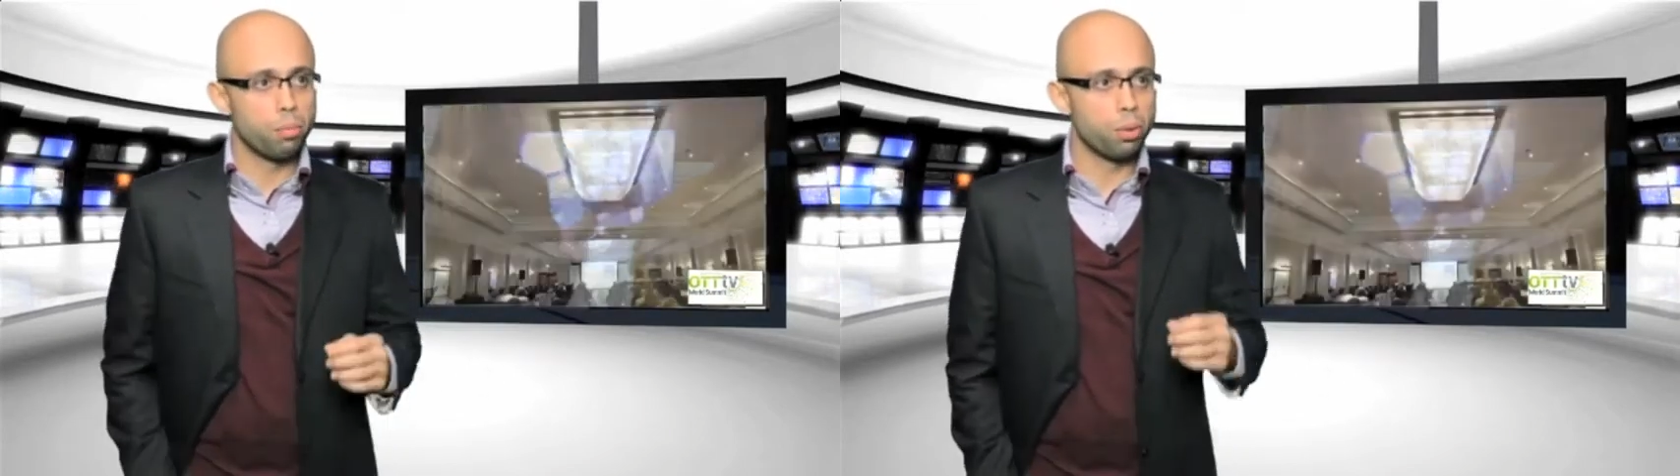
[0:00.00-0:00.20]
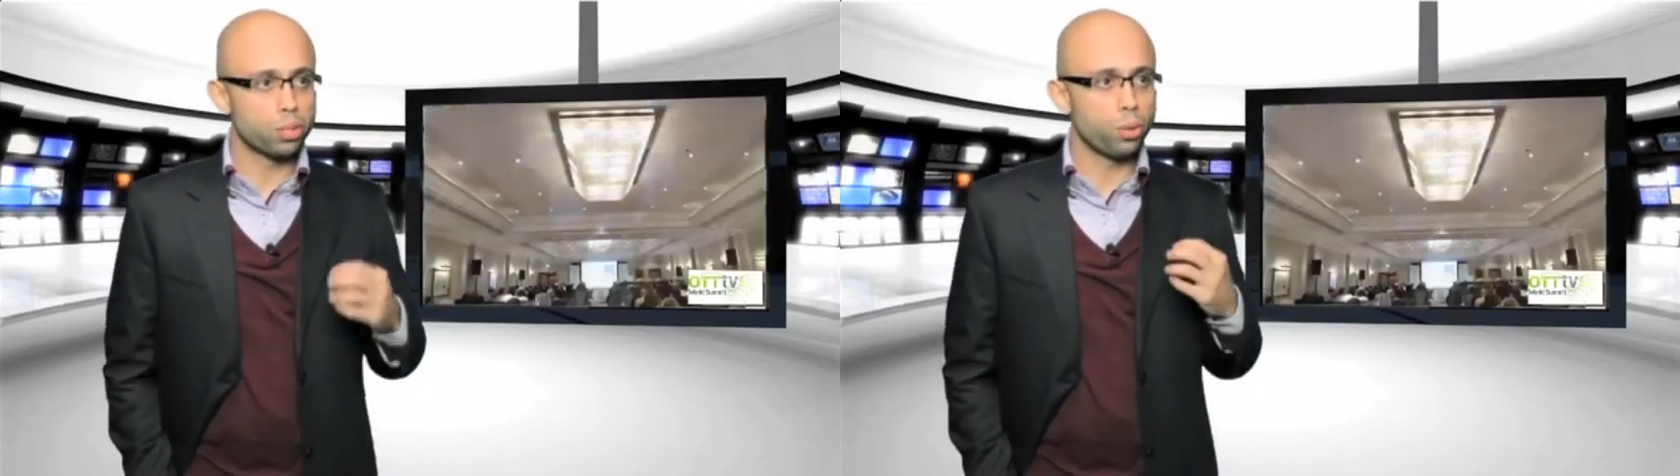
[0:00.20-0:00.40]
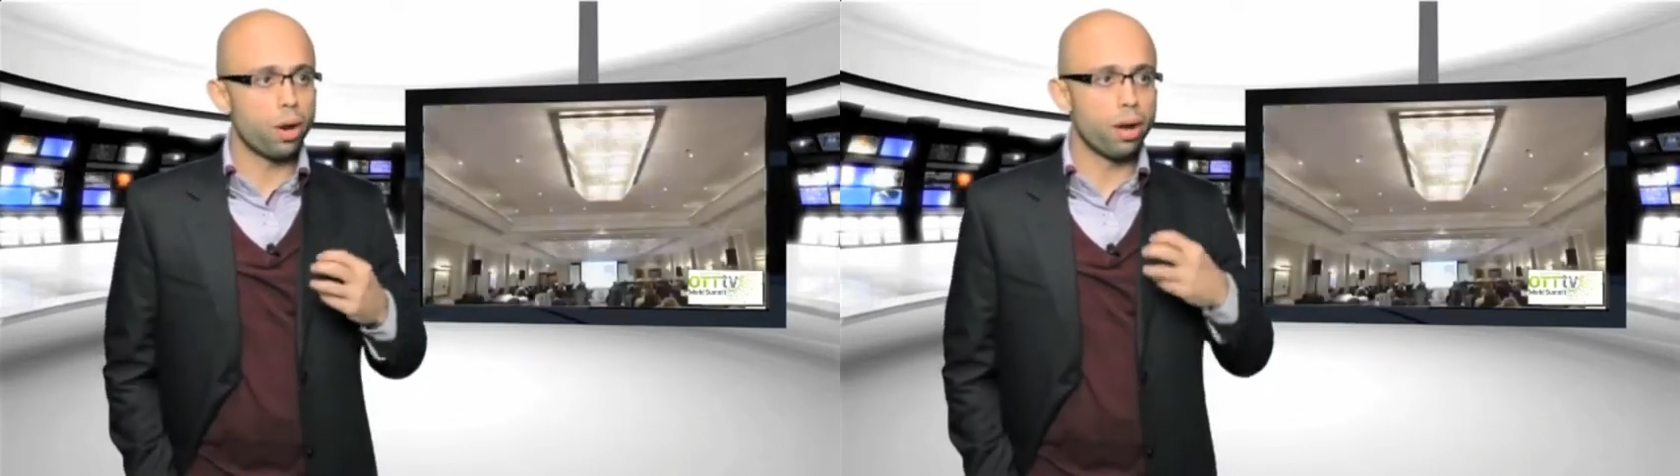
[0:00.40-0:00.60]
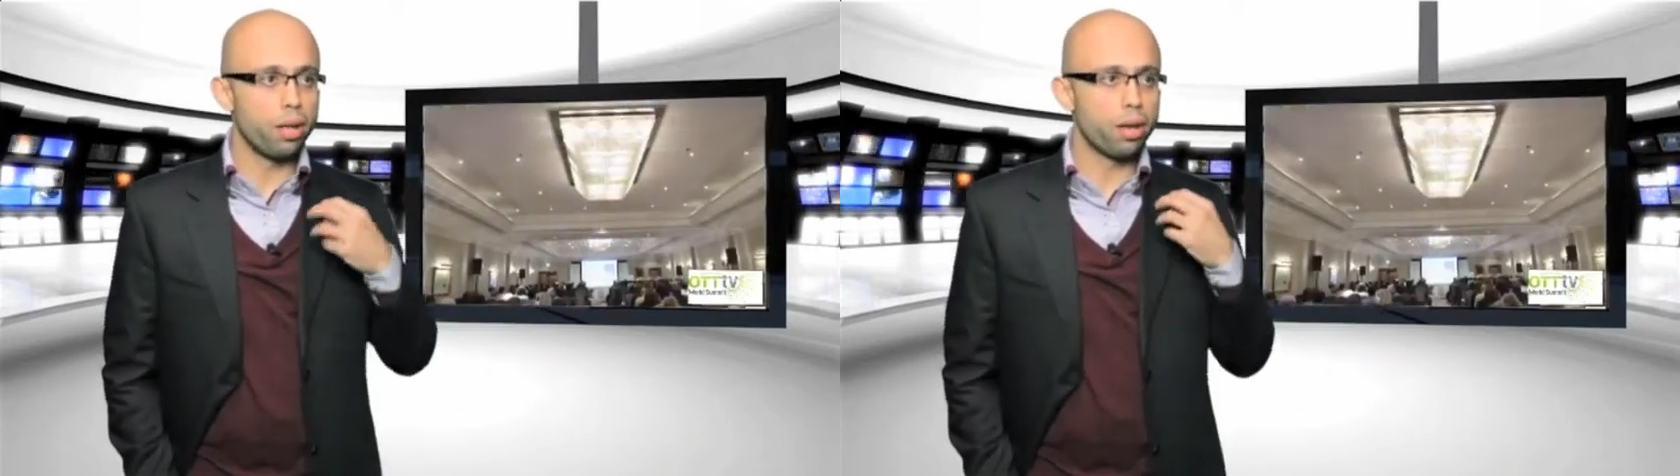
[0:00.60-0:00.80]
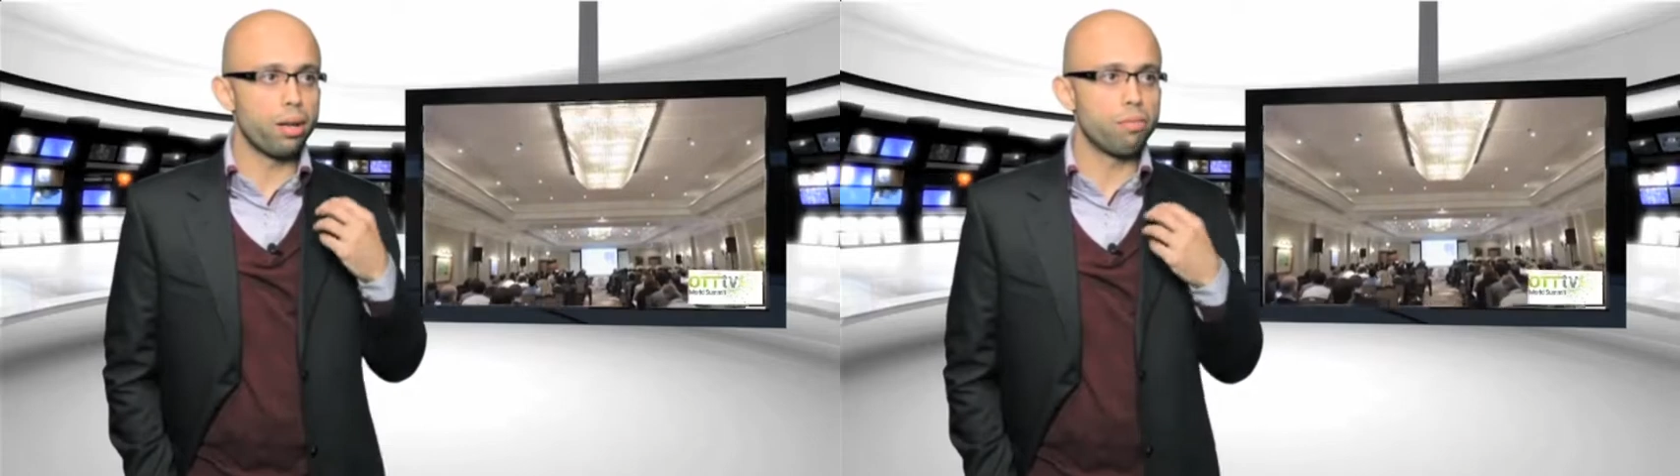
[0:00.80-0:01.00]
But so
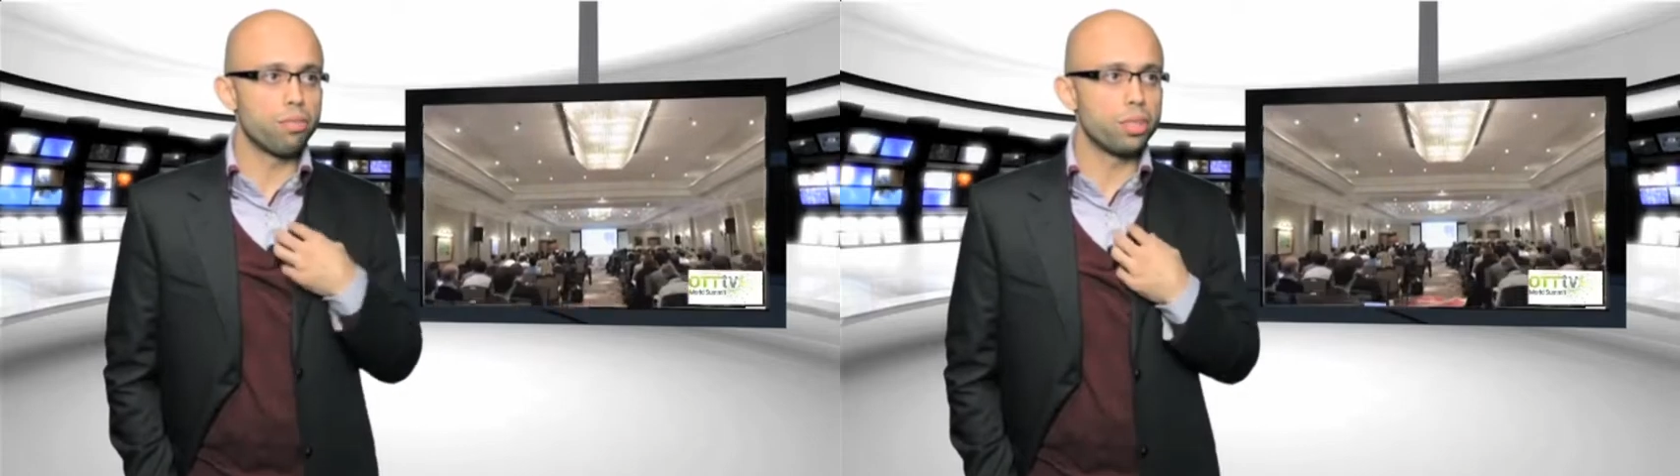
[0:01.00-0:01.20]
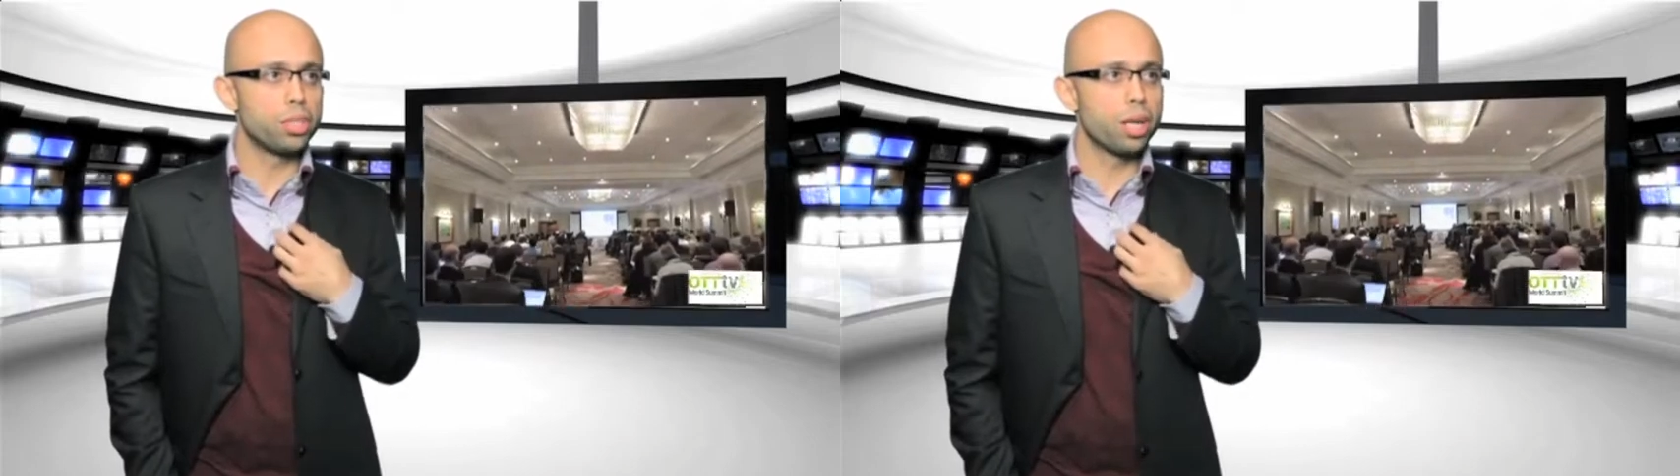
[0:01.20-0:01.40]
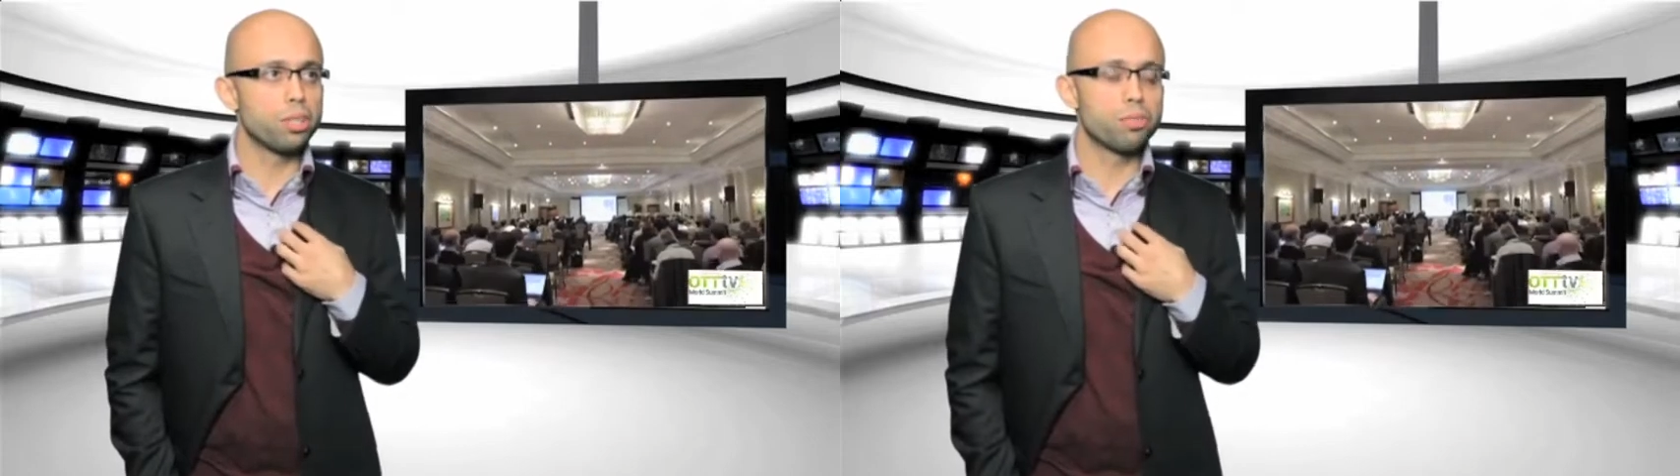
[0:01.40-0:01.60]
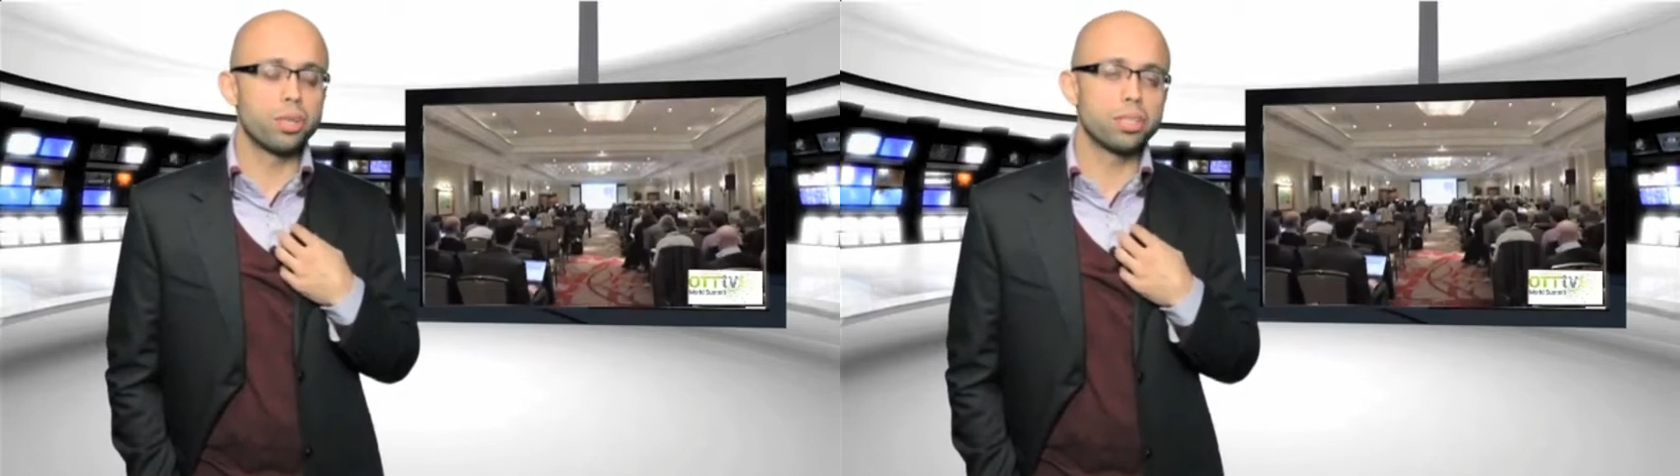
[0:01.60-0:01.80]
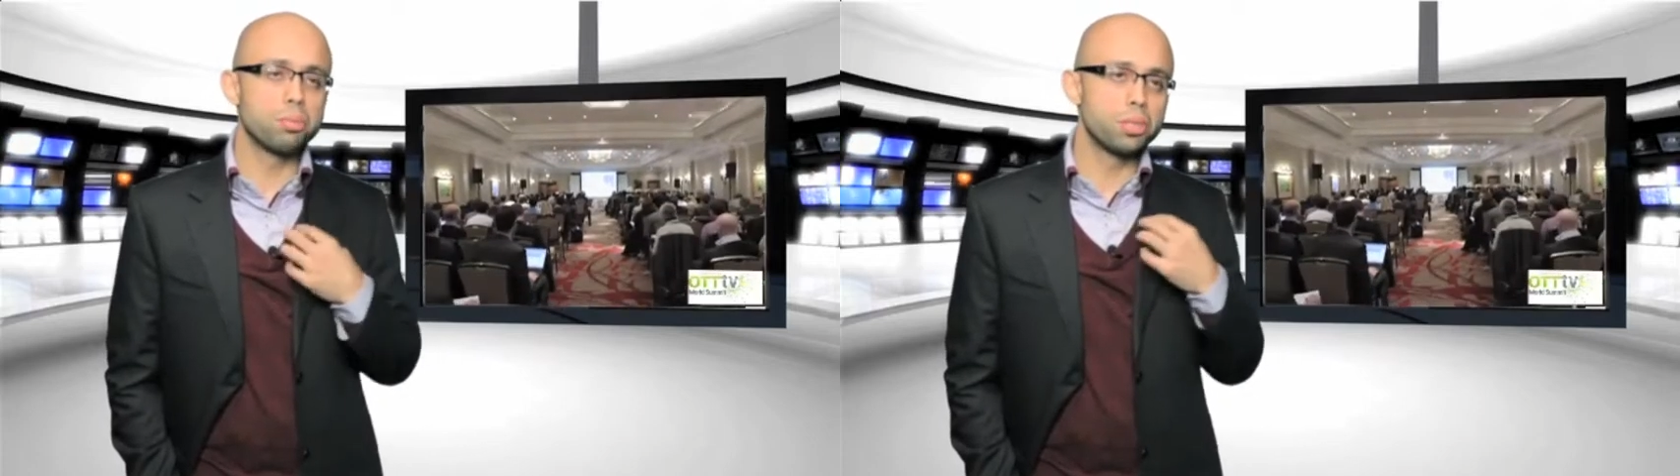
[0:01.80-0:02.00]
the challenge
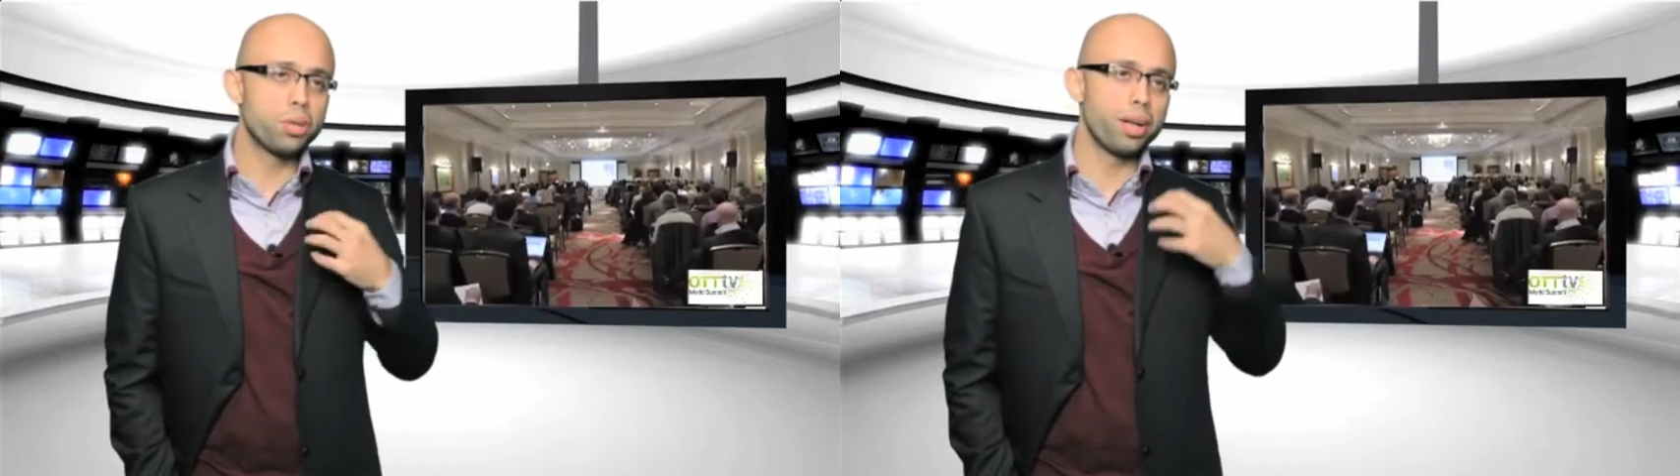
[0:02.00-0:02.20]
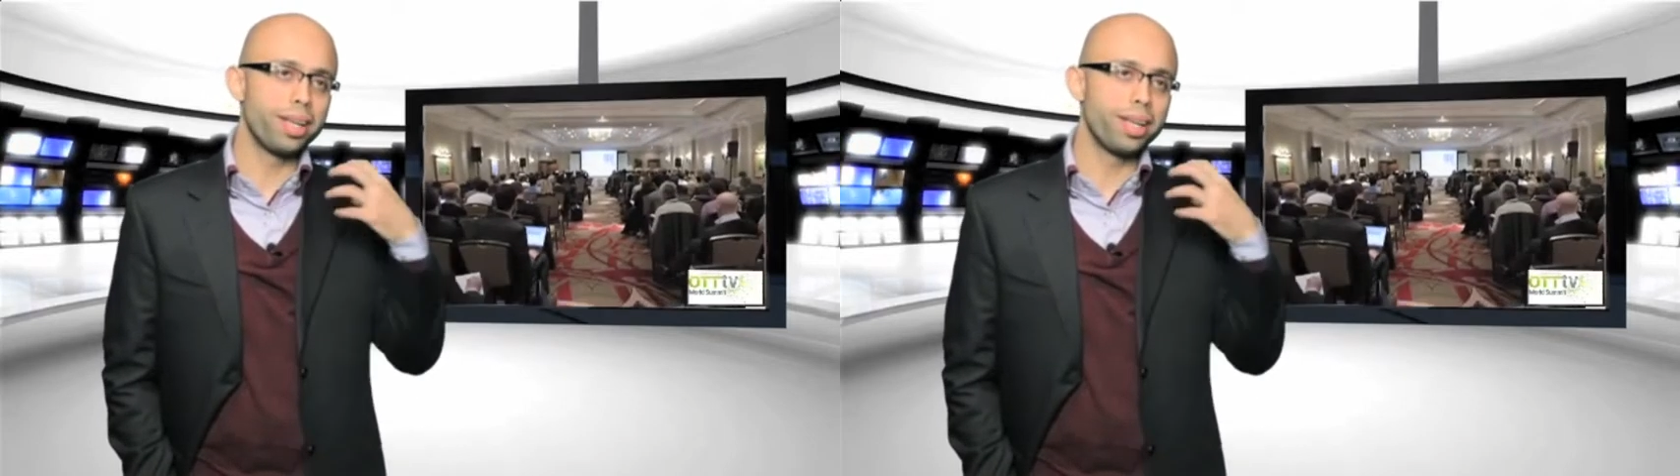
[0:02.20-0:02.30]
for us has been trying